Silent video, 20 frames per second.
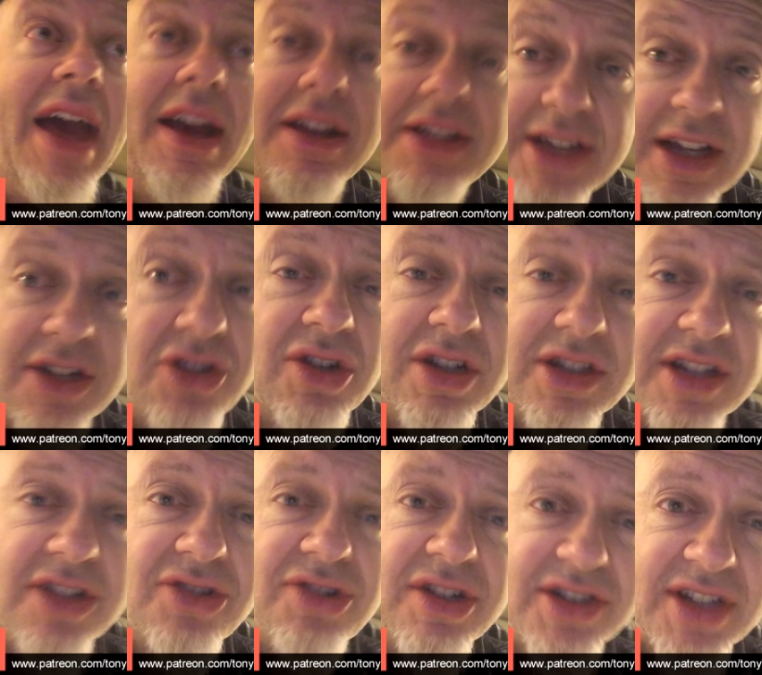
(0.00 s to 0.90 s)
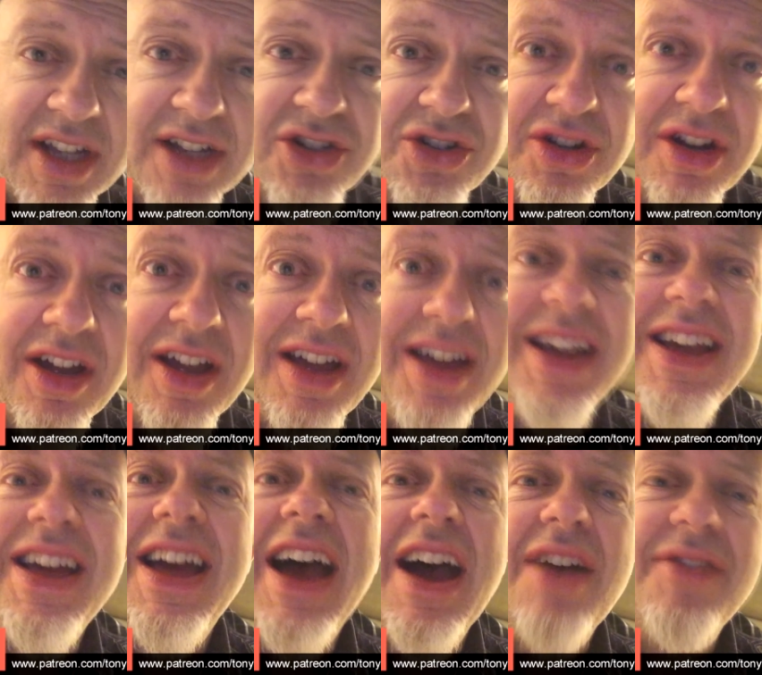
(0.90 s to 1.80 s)
et cetera, et cetera, et cetera.
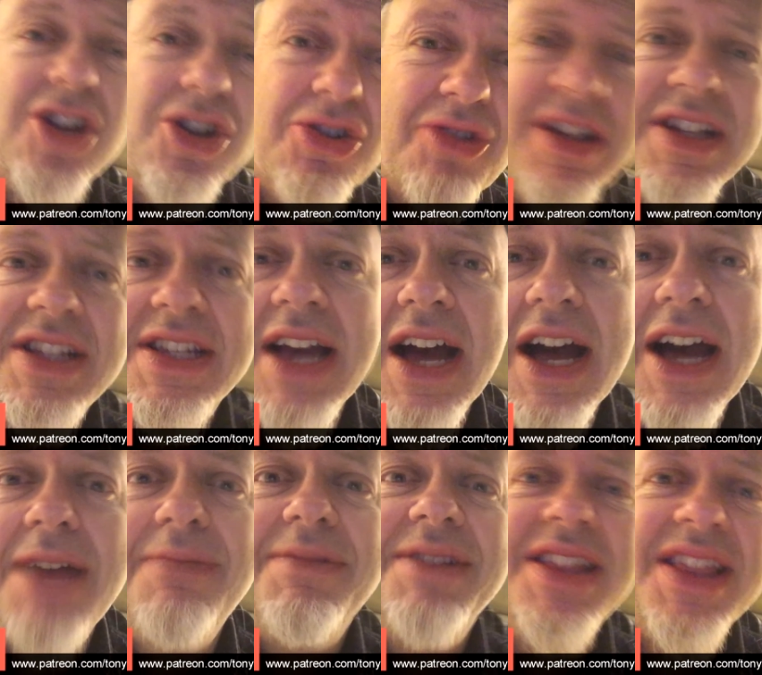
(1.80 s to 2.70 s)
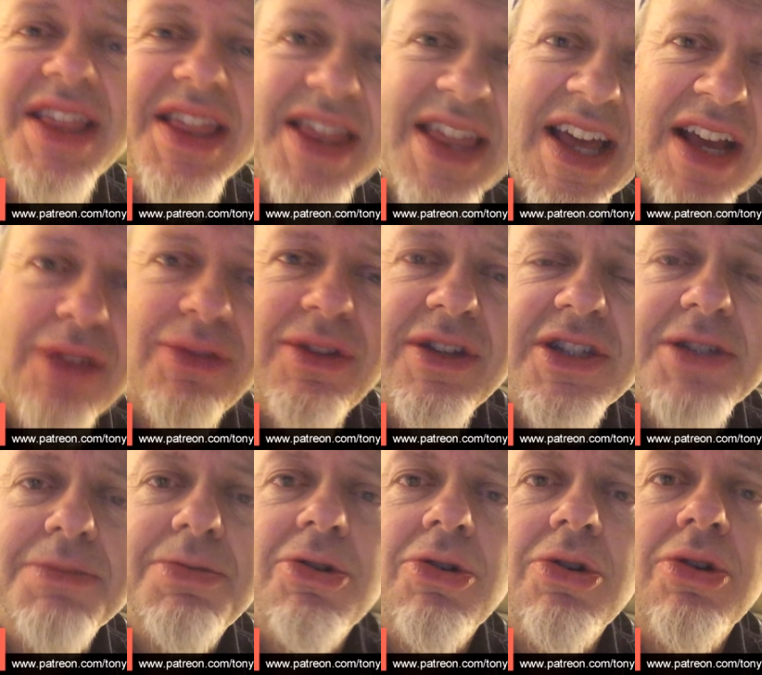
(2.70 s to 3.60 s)
Have a great time. Thanks for your
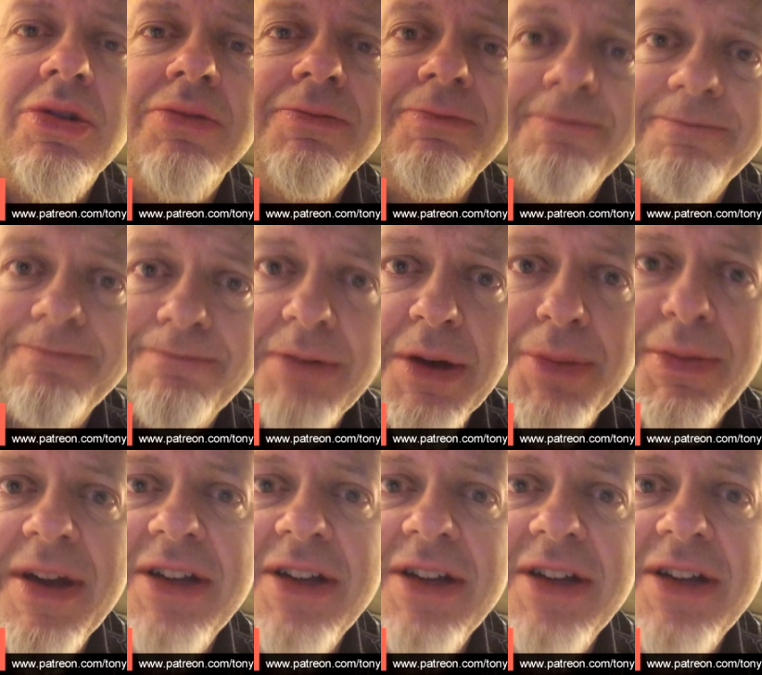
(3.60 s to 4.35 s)
support. my